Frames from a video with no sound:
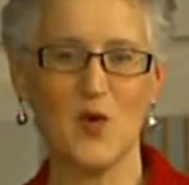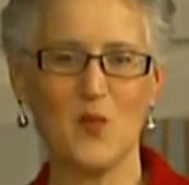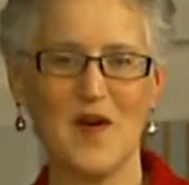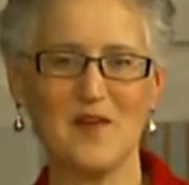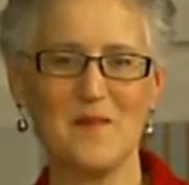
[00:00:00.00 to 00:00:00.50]

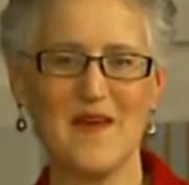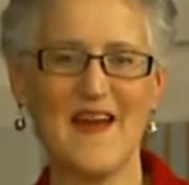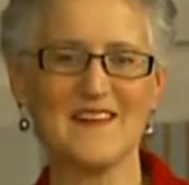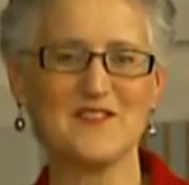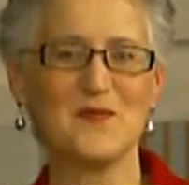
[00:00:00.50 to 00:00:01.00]
Welcome
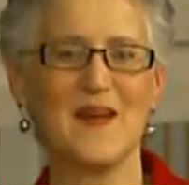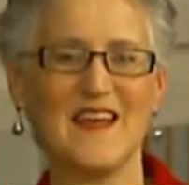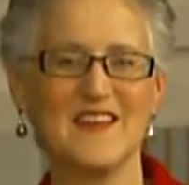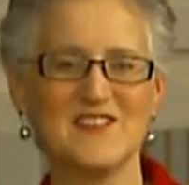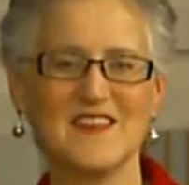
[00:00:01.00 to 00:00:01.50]
back to
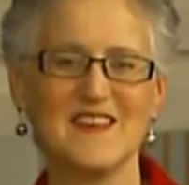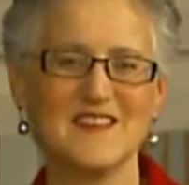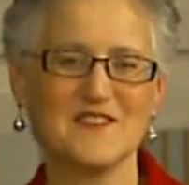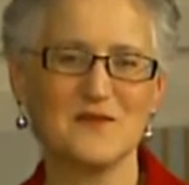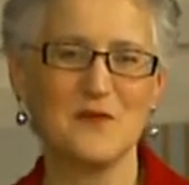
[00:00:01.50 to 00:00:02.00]
Aging
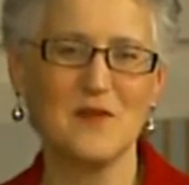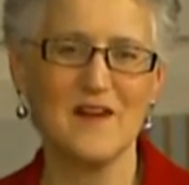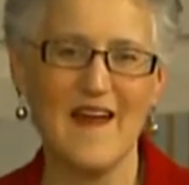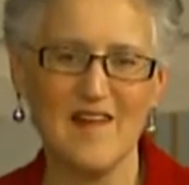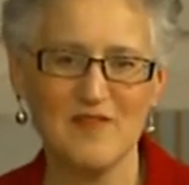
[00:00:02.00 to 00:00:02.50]
is
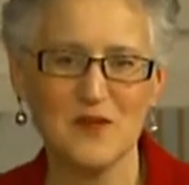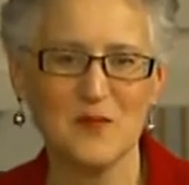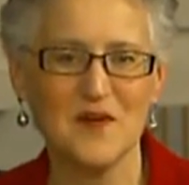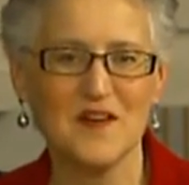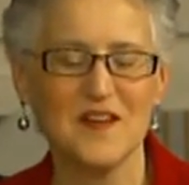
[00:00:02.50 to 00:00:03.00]
for
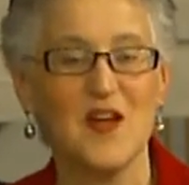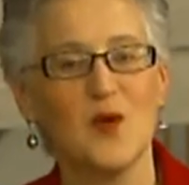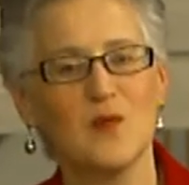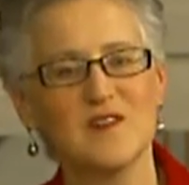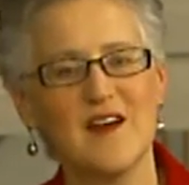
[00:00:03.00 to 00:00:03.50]
Everyone.
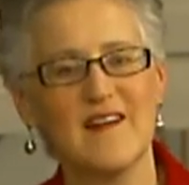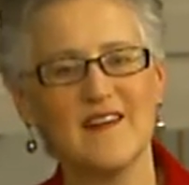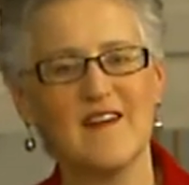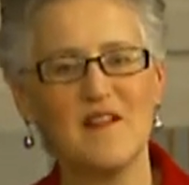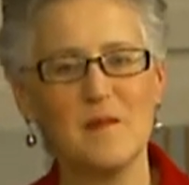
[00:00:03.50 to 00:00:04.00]
We're
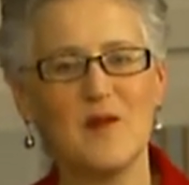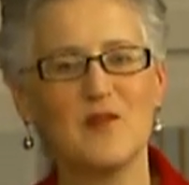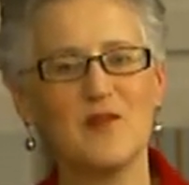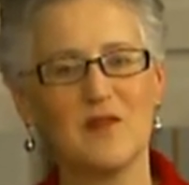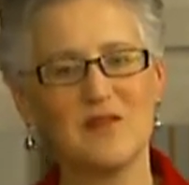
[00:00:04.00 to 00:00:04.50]
talking all
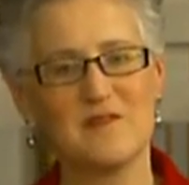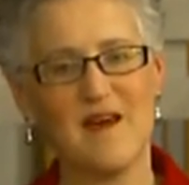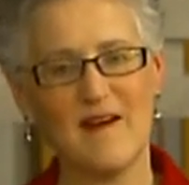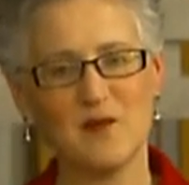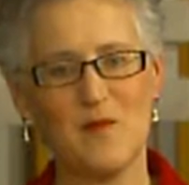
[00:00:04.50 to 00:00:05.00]
about North
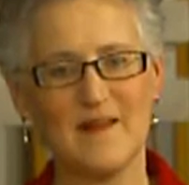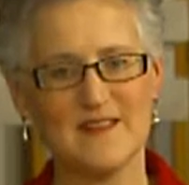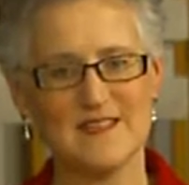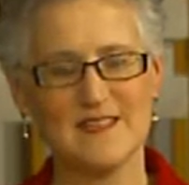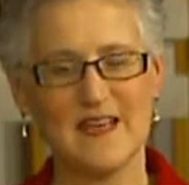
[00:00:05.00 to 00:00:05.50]

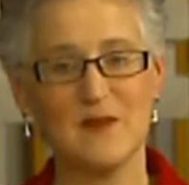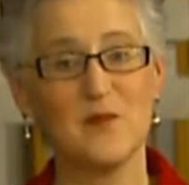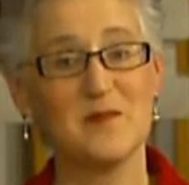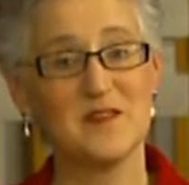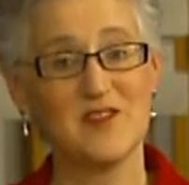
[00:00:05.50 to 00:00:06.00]
Tonawanda today.
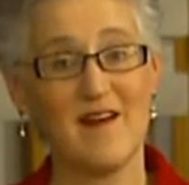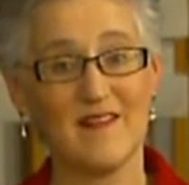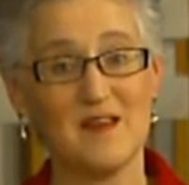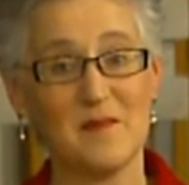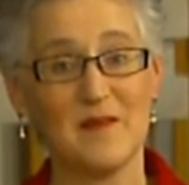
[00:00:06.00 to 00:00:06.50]
We've been
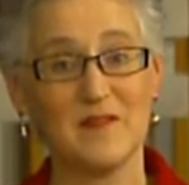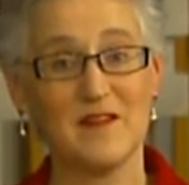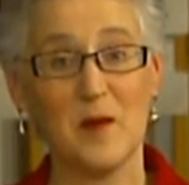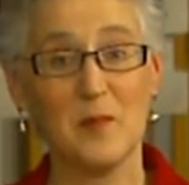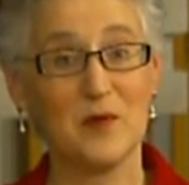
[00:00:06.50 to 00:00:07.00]
talking about a
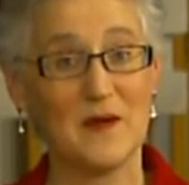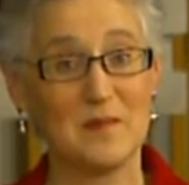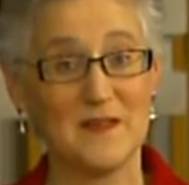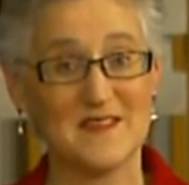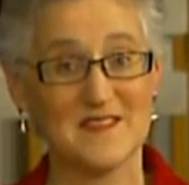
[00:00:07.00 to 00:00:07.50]
couple
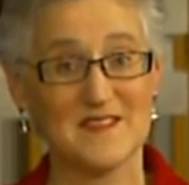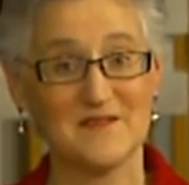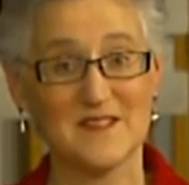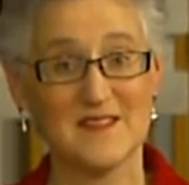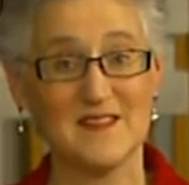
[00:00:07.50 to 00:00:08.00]
great places to
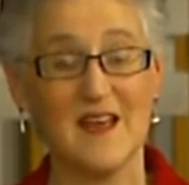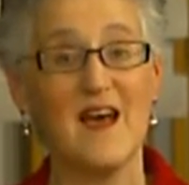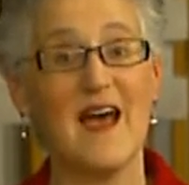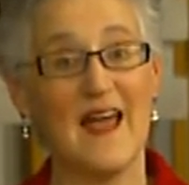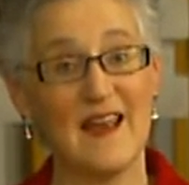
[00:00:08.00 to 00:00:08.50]
visit,
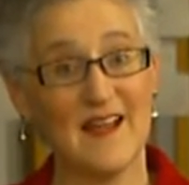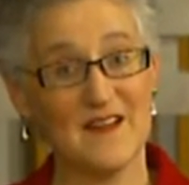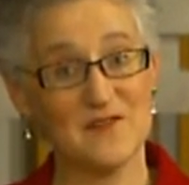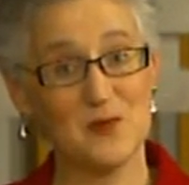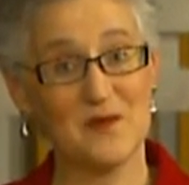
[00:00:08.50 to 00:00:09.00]
and I
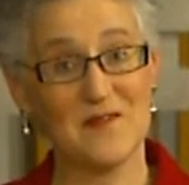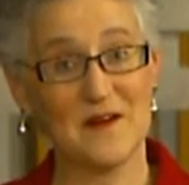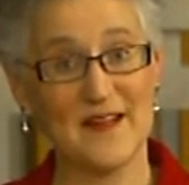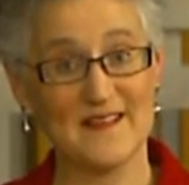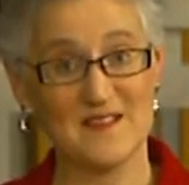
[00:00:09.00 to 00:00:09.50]
have two of
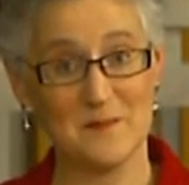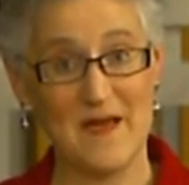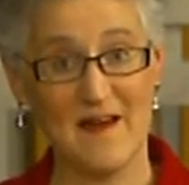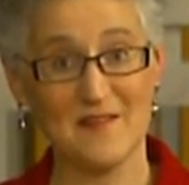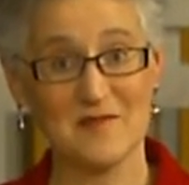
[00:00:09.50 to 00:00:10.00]
our guests
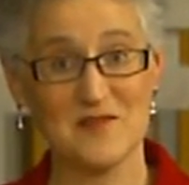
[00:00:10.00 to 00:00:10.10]
back.